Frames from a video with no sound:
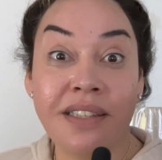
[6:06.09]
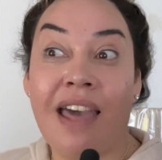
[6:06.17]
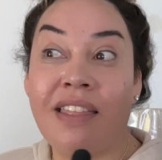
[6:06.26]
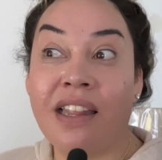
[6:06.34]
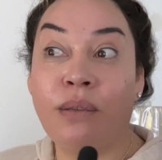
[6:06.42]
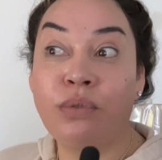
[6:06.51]
And
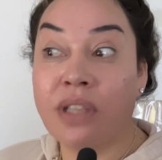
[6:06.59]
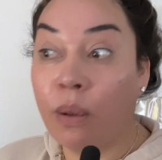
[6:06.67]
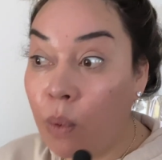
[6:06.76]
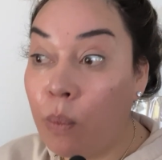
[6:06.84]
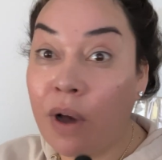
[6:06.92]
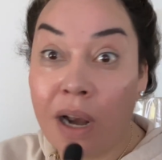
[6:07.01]
then he was like,
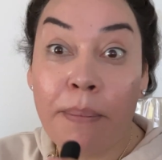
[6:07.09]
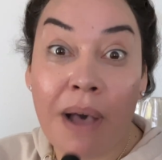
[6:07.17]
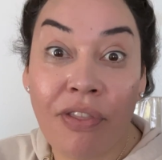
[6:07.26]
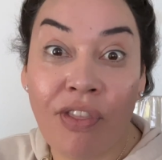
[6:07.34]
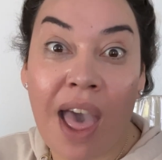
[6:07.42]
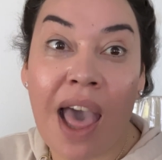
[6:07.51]
well, what
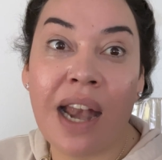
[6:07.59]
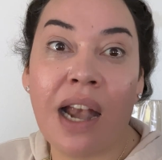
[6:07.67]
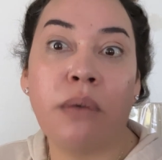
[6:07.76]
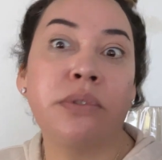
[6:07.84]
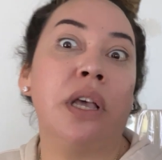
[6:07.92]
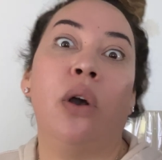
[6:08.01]
about that? And I
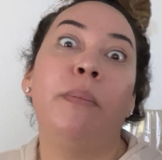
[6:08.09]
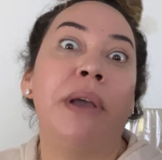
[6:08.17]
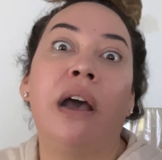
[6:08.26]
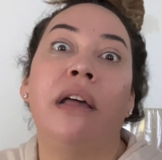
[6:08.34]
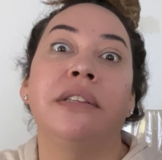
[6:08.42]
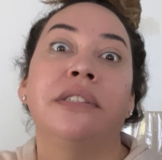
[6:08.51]
was like, oh my
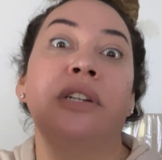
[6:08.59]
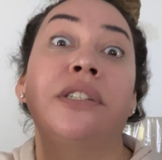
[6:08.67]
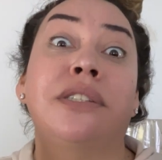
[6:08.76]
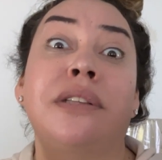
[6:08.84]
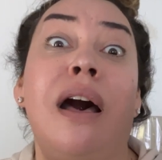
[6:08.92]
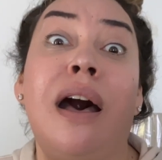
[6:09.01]
god, these are
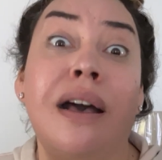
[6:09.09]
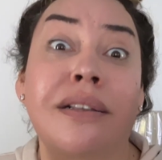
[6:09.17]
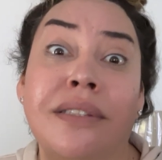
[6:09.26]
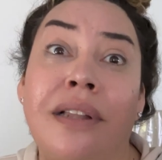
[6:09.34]
socks.